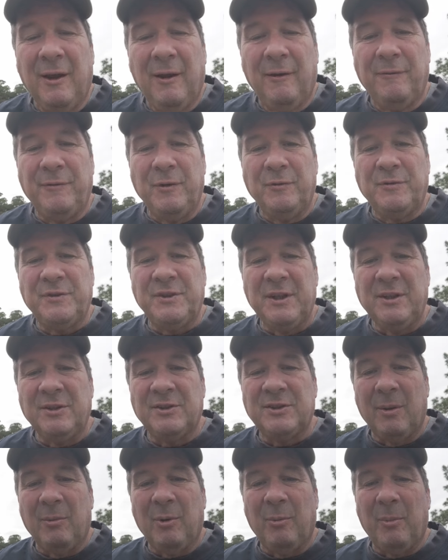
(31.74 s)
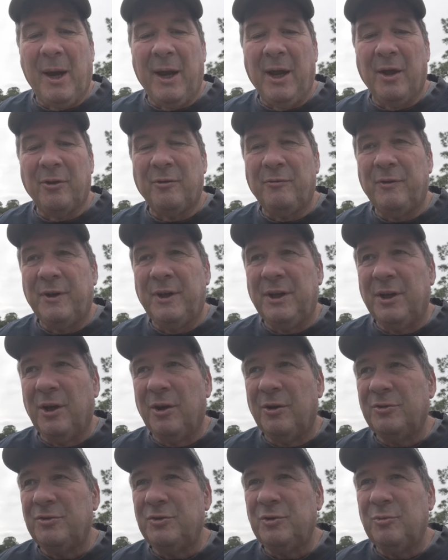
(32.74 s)
If you've seen some of my other
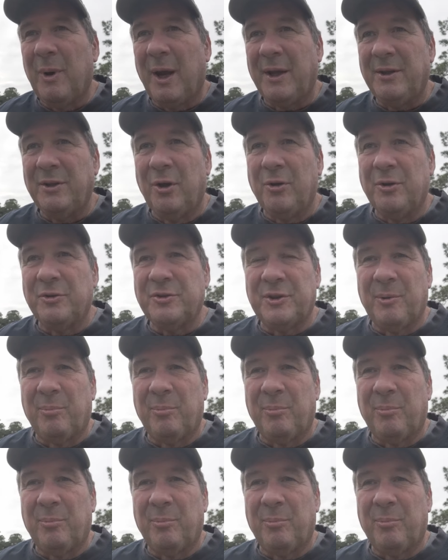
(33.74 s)
videos, you might notice